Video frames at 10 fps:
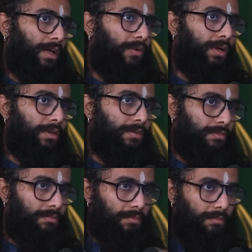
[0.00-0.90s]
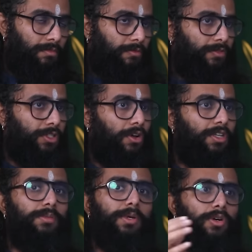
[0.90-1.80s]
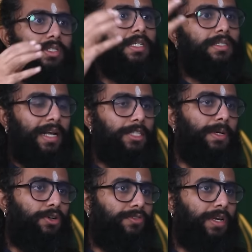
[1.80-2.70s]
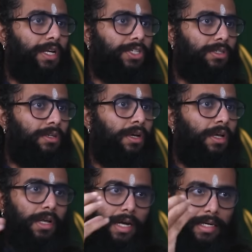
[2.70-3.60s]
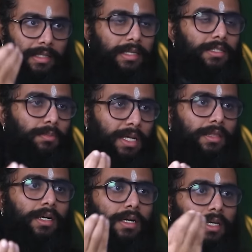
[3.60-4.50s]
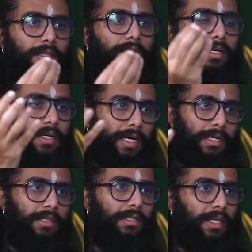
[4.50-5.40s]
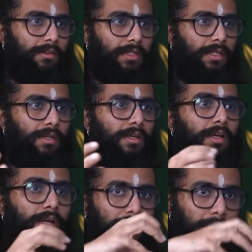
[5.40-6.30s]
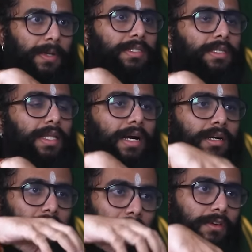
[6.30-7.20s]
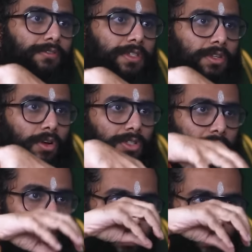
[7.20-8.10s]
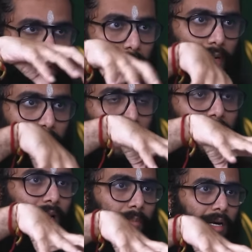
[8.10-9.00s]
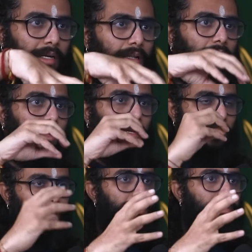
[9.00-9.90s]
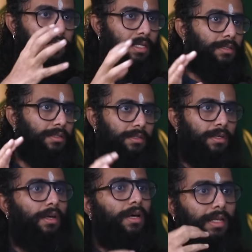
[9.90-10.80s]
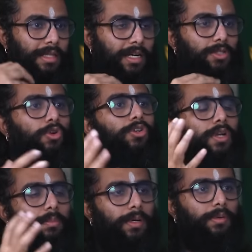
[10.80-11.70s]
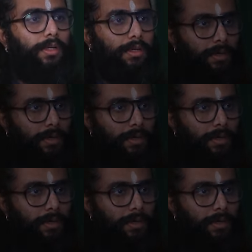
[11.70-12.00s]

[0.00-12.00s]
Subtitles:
our physiology because it is an aspect of creation. And this mantra, yantra and the devata represent that in a physiological, in a diagrammatical, in an energy sense. That is what you are empowering.